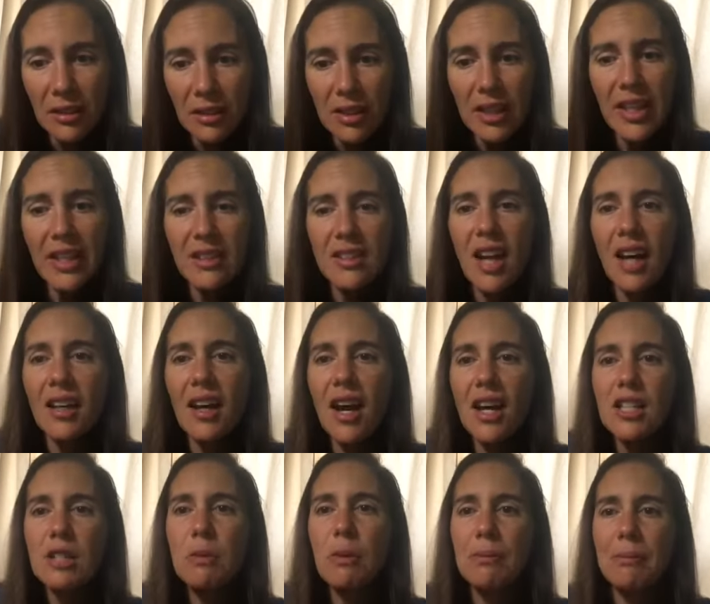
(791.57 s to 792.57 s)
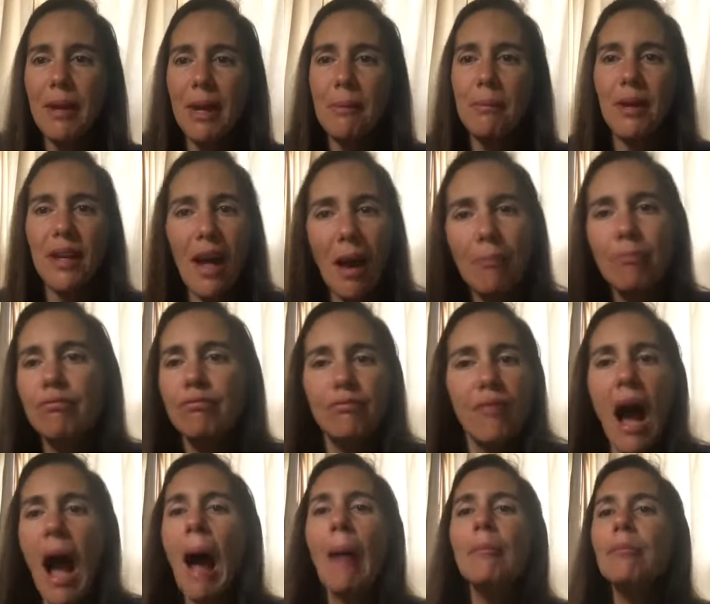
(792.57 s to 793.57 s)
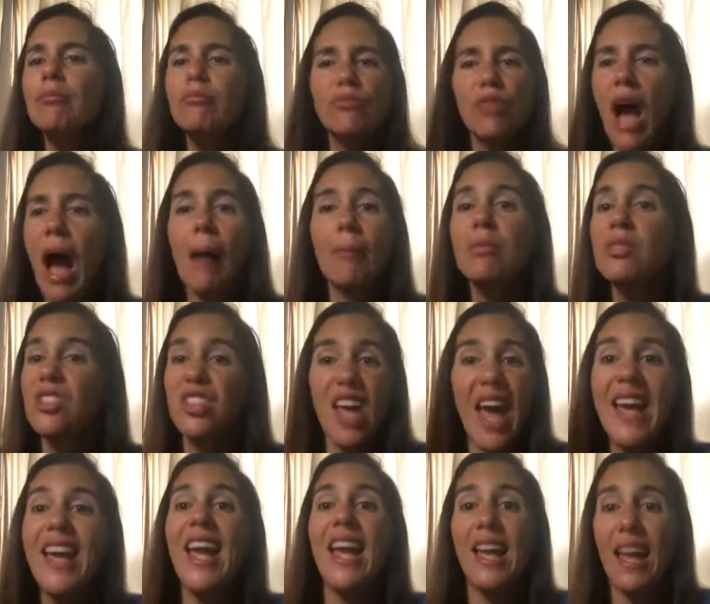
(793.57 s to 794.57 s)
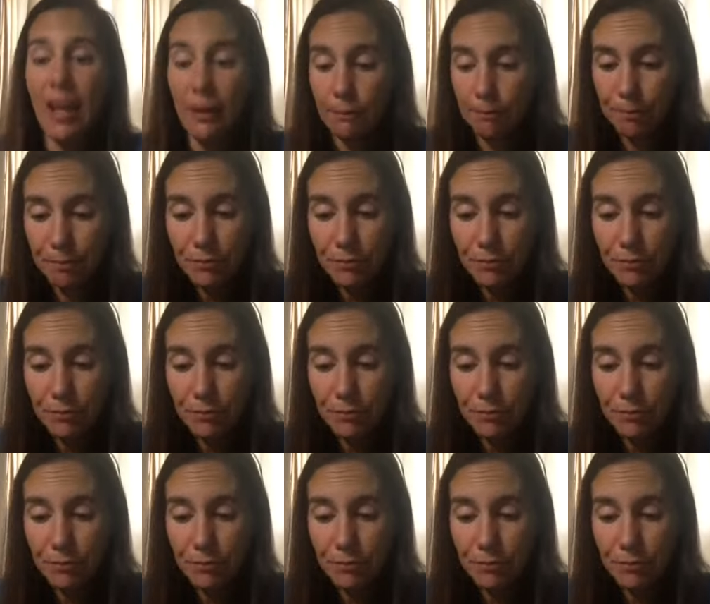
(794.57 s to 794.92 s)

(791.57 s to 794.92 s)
He's got a husband me, but I'm saying it.